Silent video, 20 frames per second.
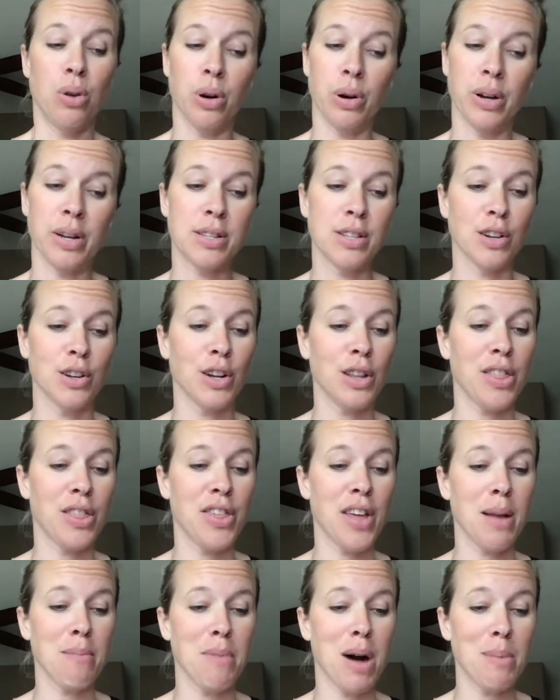It's a good
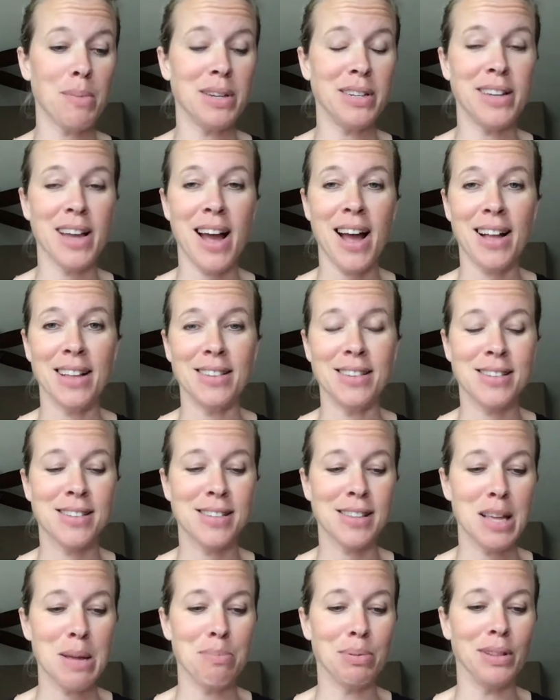thing Mom and Dad
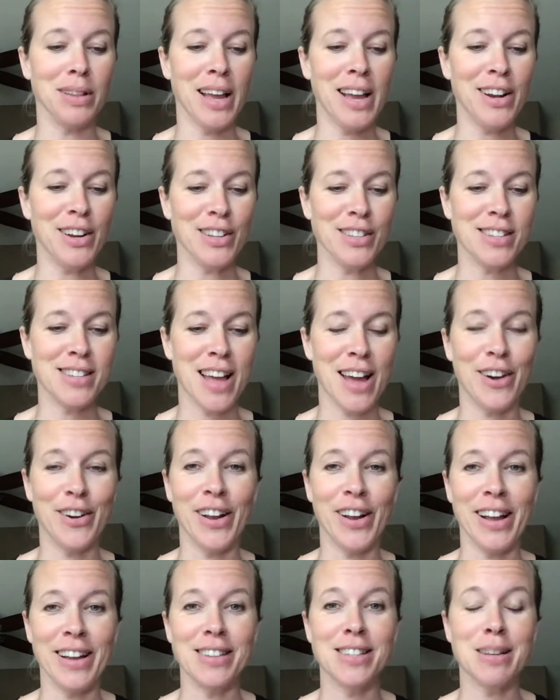sleep late on
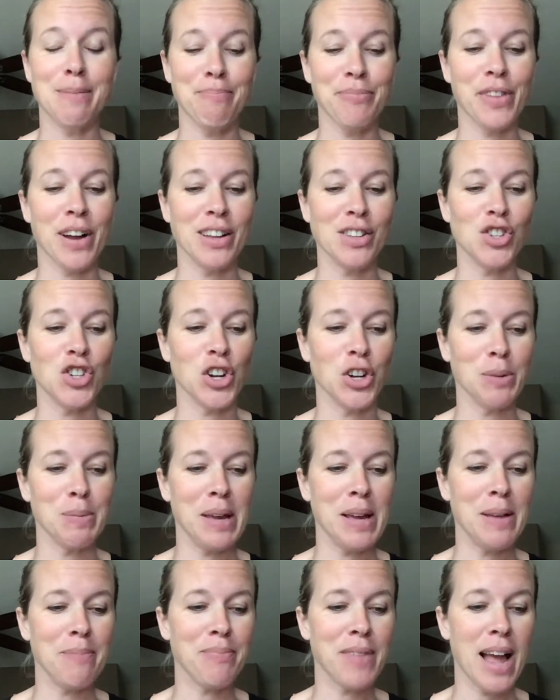Saturdays, thought
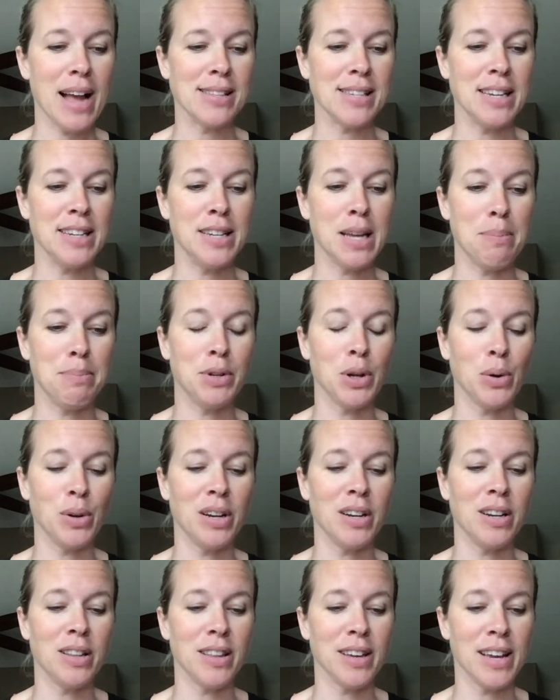Jeremy as he tiptoed
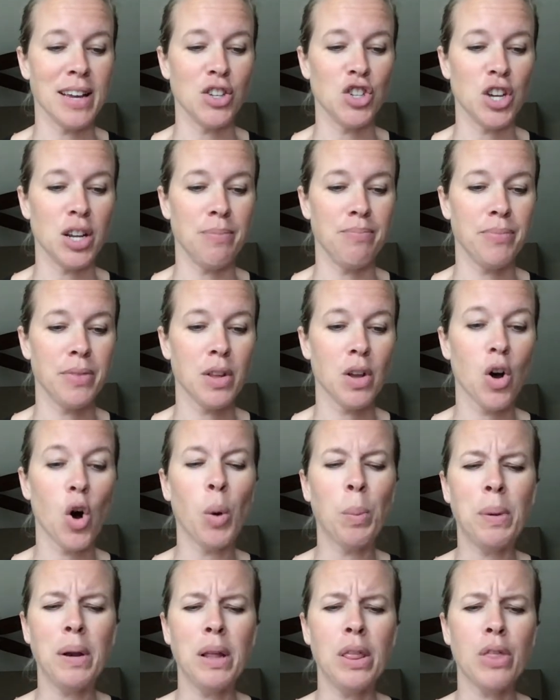into the kitchen.
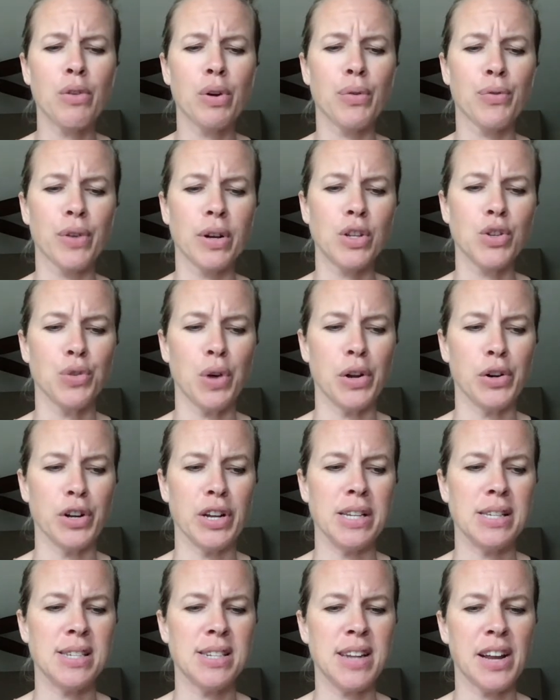Opening the refrigerator, he
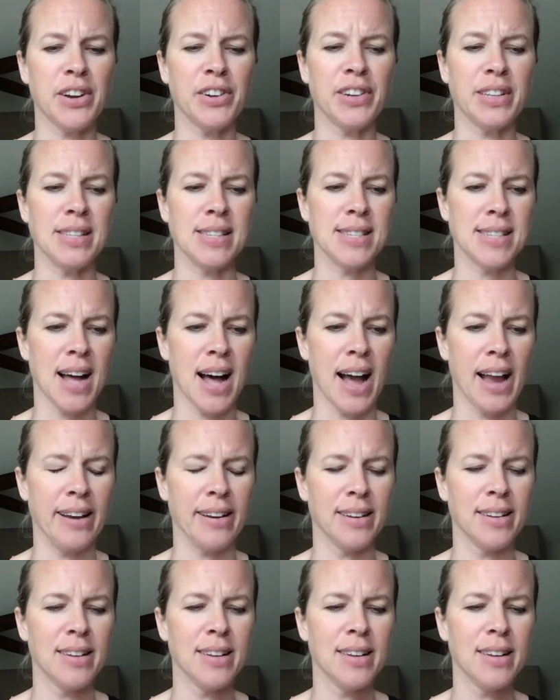stared inside.
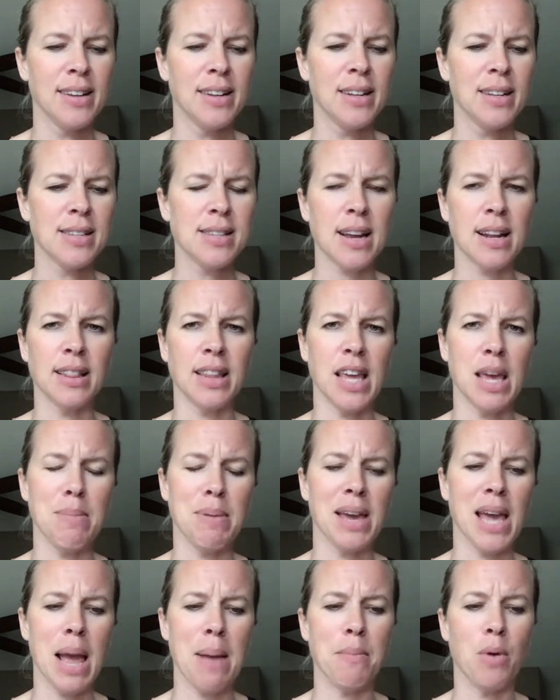Suddenly, he
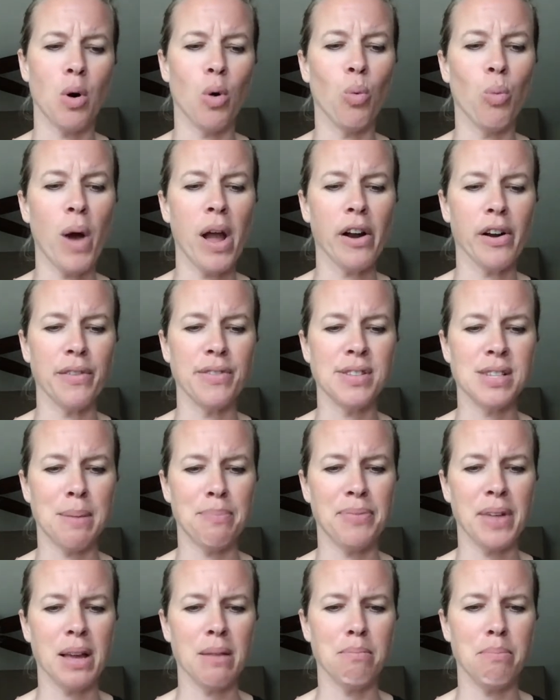became aware of
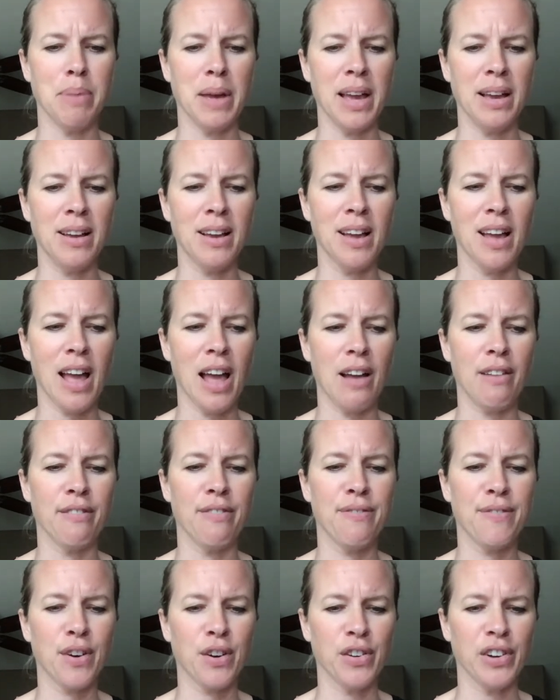something big and
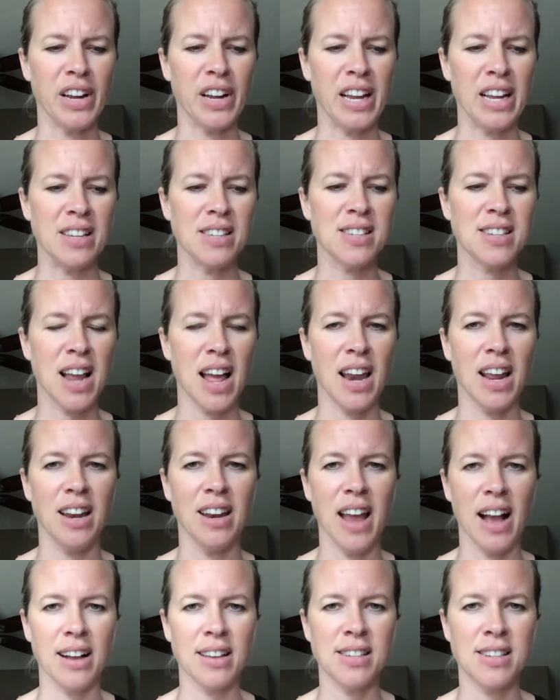furry standing
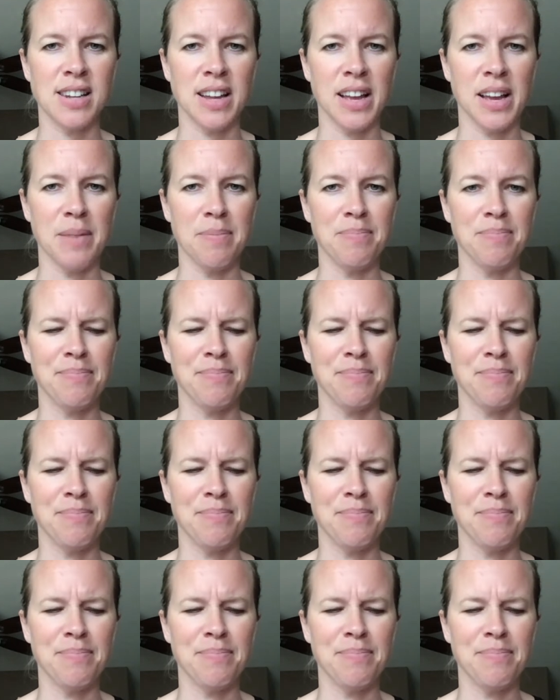next to him.